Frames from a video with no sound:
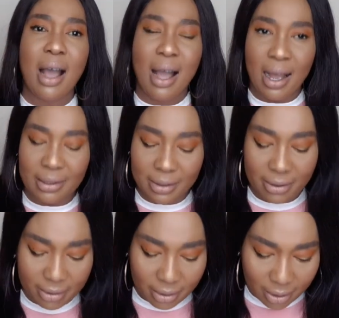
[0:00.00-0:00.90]
And
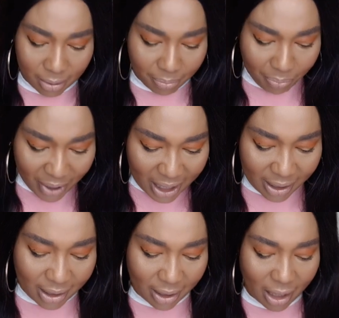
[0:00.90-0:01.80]

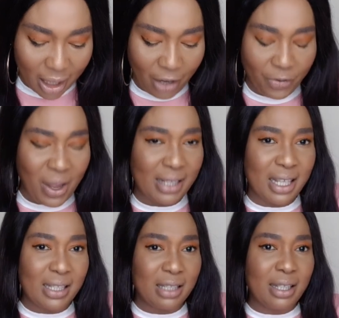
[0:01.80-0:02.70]
please, if you're a
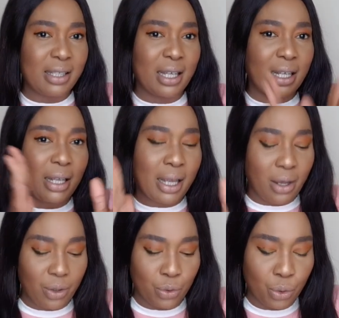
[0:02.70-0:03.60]
sensitive skin
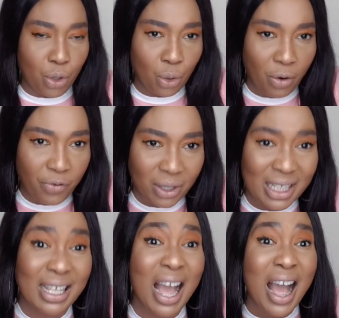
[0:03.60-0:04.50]
girl, do not go for
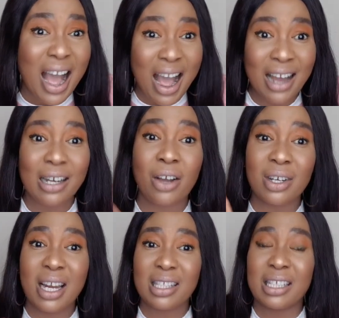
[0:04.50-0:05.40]
this. And
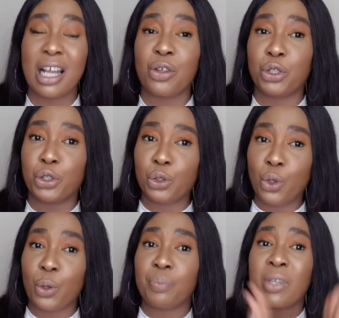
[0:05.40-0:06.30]
another thing that you should
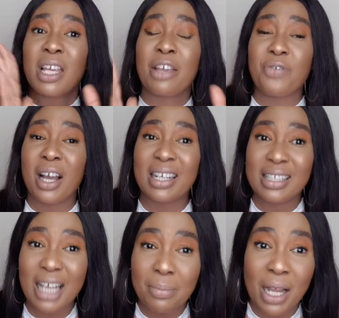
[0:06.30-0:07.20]
know, if you are the
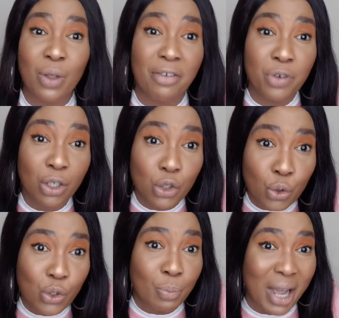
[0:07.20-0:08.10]
type that you have not
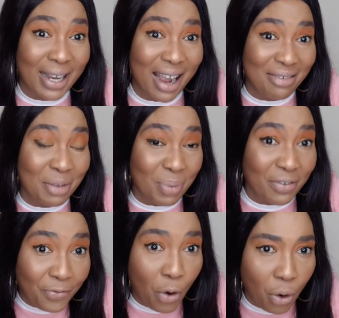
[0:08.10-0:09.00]
used Makari
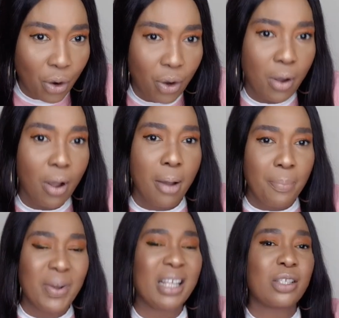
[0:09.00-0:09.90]
before,
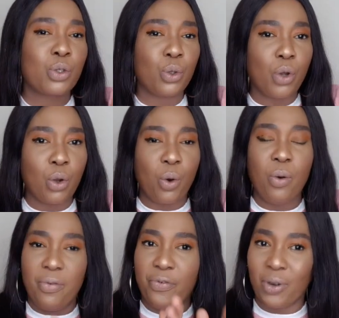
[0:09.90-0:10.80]
please do not
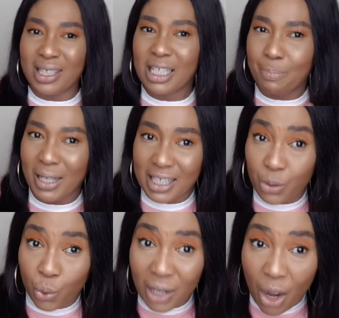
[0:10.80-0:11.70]
go for this
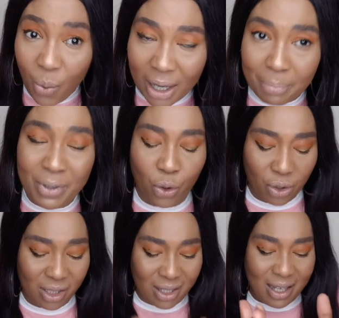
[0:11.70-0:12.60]
particular one
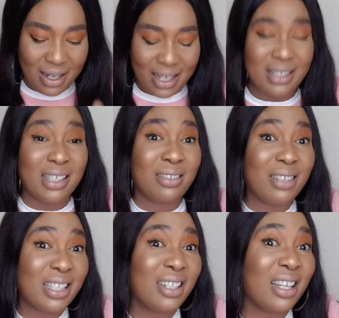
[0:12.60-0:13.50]
because it is
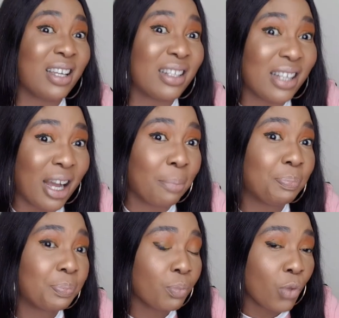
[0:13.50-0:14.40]
written in their
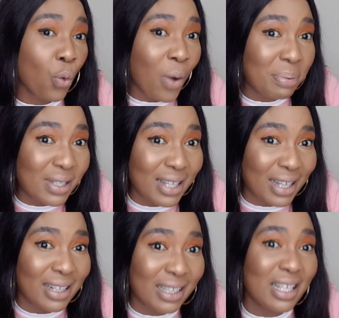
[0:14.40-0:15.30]

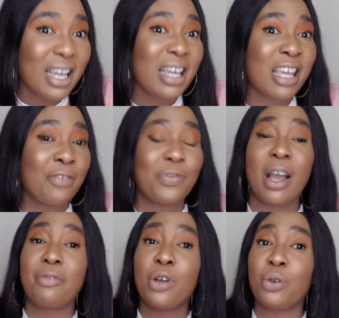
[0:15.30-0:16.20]
website that if
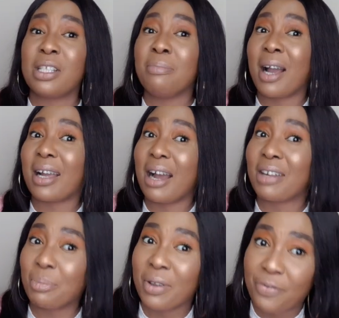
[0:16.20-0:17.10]
you have not used
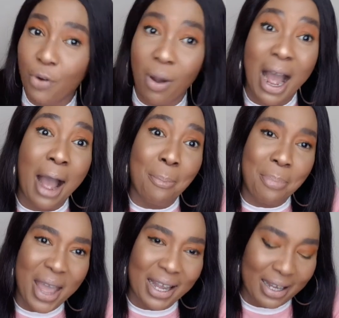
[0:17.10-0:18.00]
Makari before, I
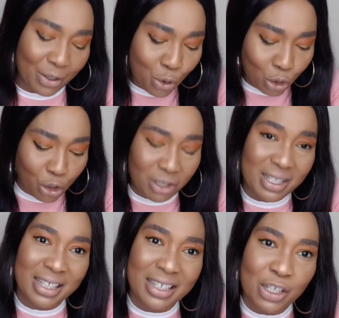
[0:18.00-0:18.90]
beg, not
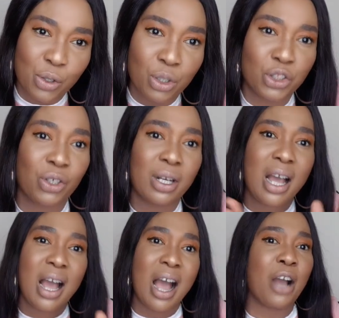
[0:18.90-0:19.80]
just see this lotion
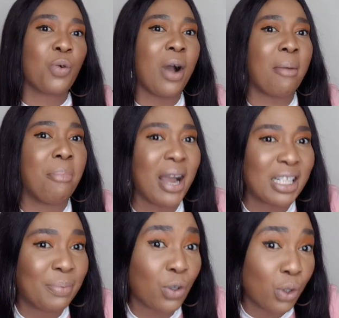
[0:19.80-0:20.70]
and go and buy
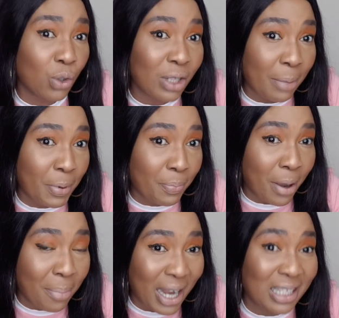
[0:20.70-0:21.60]
it because other
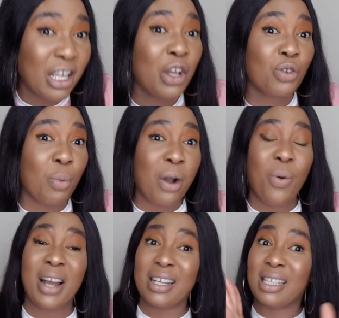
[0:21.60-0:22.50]
people buy it. Number
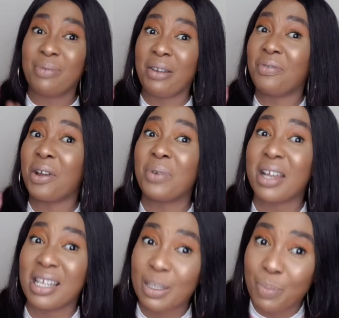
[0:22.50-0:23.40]
one, it's very, very
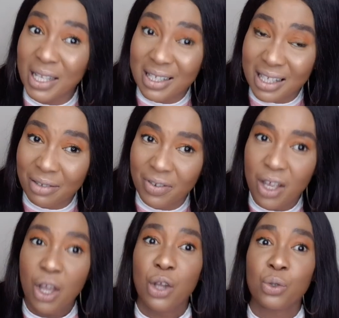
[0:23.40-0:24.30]
expensive.
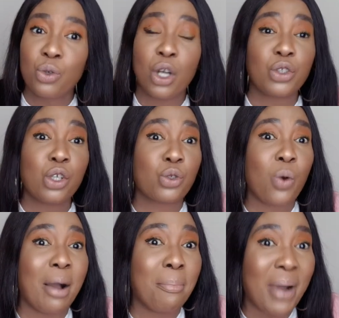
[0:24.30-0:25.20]
Do not just
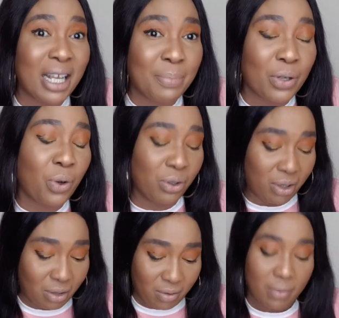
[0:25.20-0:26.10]
go and buy it
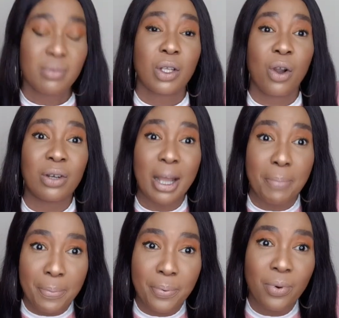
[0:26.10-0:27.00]
because other
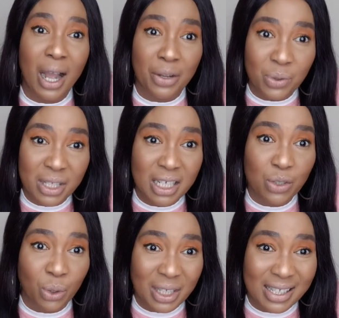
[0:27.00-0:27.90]
people are using
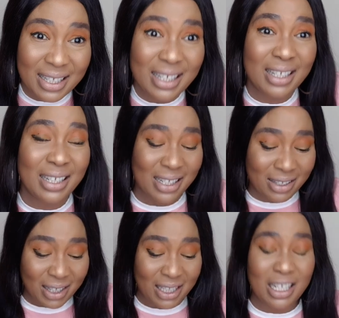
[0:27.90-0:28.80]
it on their skin. It
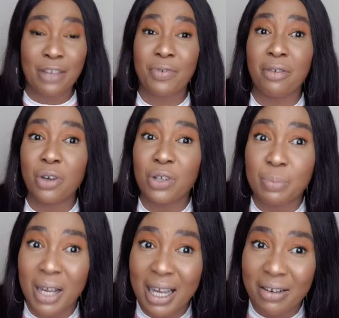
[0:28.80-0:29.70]
is written, if you have not
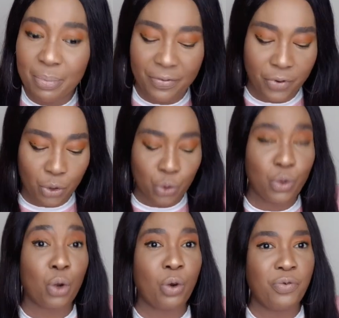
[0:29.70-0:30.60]
used Makari before, do
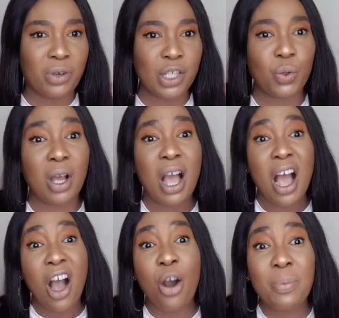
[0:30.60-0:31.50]
not go for this one.
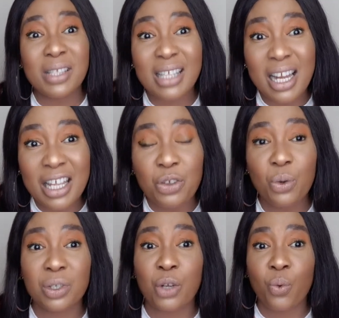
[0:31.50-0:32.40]
I'll be telling
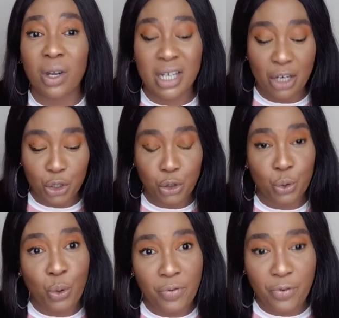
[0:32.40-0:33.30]
you the one that you
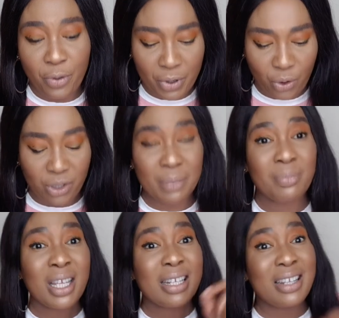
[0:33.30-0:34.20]
should go for because
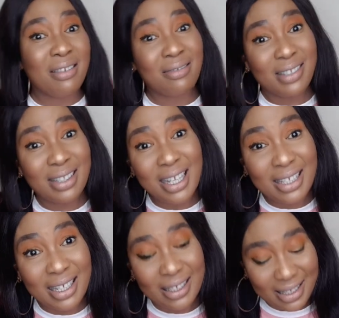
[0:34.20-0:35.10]
they
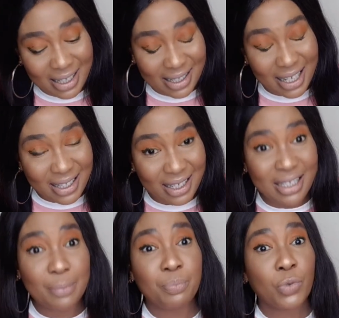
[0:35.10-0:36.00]
stated
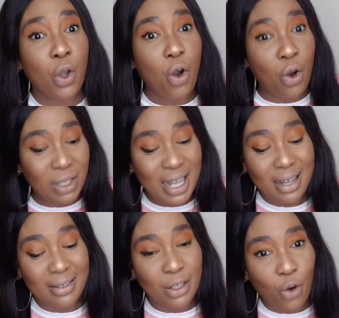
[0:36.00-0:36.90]

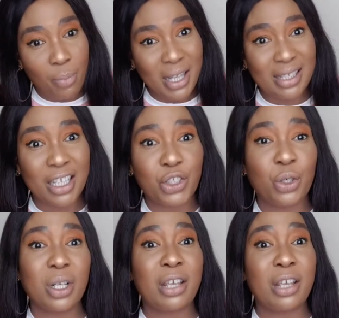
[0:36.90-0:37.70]
under the comment section.